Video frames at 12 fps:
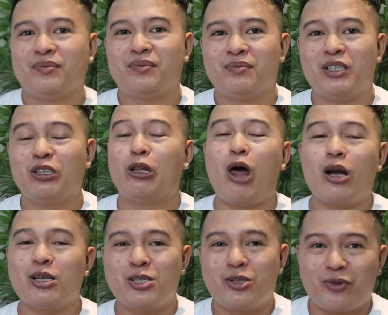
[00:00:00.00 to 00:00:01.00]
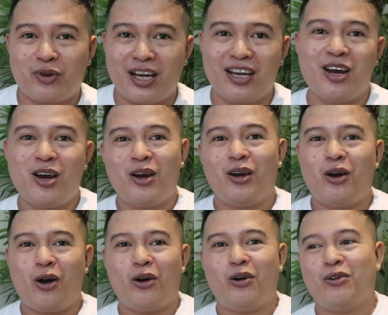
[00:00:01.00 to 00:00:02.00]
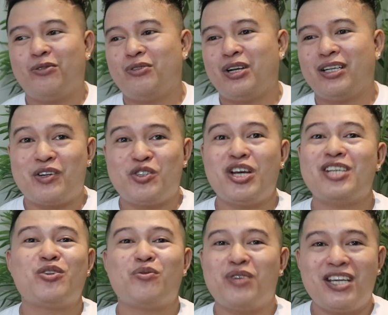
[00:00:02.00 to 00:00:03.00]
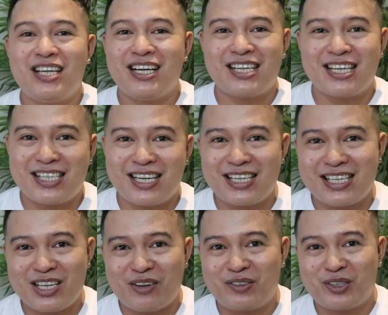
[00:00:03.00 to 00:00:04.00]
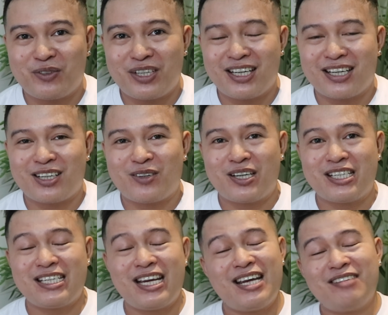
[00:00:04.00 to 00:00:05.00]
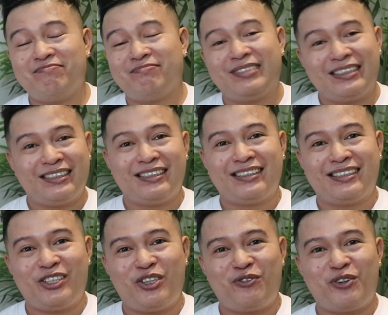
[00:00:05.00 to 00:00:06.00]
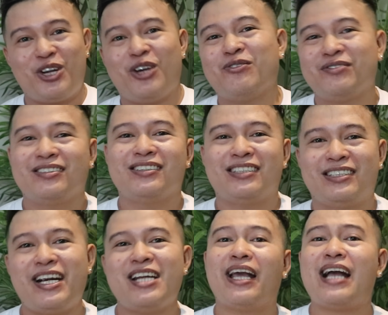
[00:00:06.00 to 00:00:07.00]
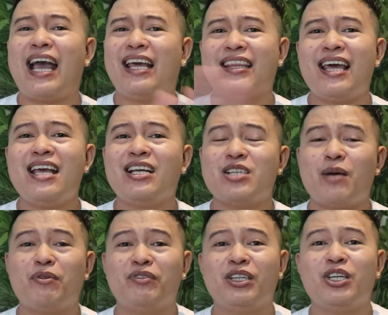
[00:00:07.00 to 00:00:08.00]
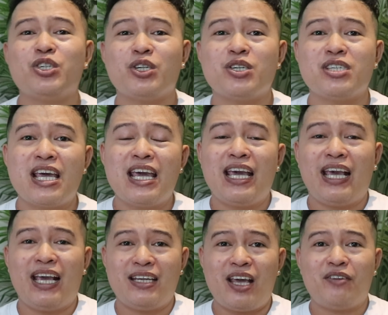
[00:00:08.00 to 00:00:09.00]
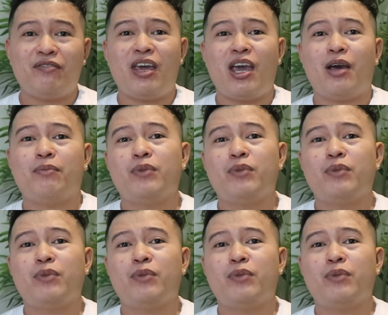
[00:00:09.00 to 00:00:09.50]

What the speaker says: luxury of just reading the sentence after reading the question, good for you. Alright, so I think some of the teachers in NativeCamp